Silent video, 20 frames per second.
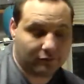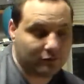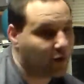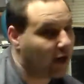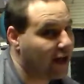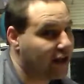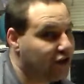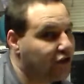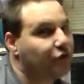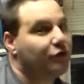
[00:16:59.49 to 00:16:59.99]

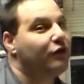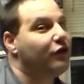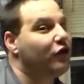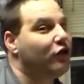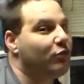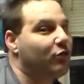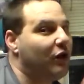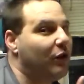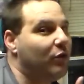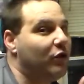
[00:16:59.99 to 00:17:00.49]
not in this
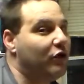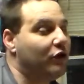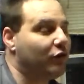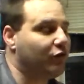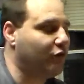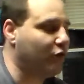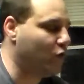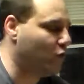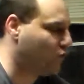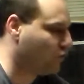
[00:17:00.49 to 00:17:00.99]
video. Maybe in
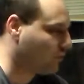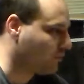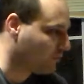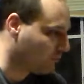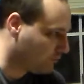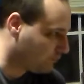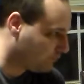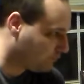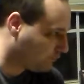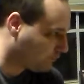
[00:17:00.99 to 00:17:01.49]
the future.
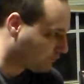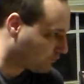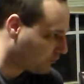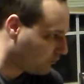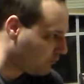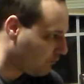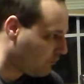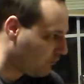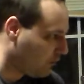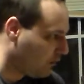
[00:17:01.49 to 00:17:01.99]

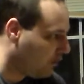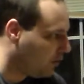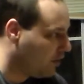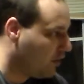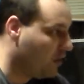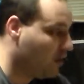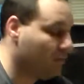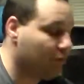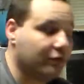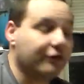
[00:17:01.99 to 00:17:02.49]

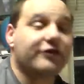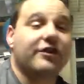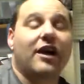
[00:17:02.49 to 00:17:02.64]
But